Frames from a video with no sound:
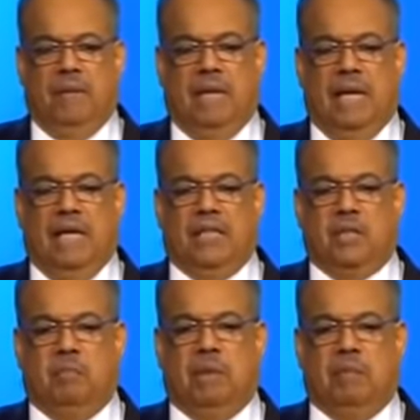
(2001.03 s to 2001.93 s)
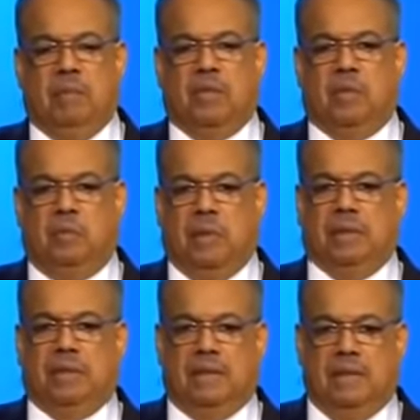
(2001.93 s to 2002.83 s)
and I let you beat me to the
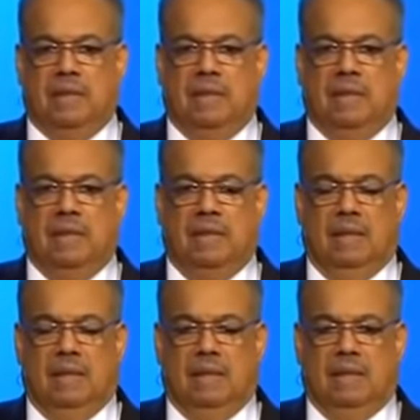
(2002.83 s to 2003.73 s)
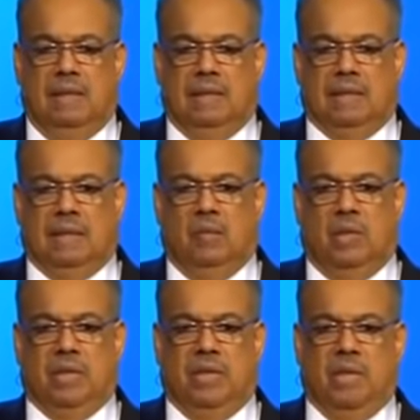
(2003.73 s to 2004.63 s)
punch. He said,
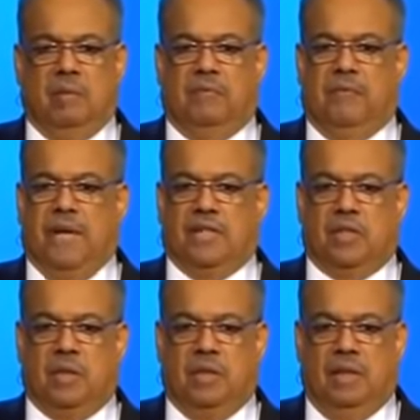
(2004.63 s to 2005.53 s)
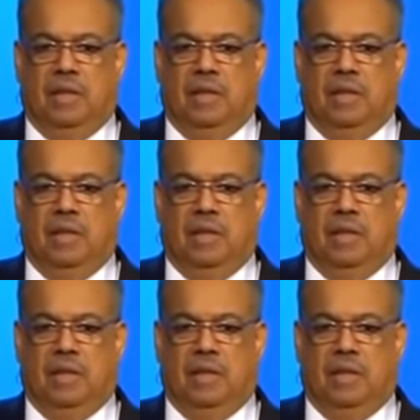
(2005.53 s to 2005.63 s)
well, you got to be faster.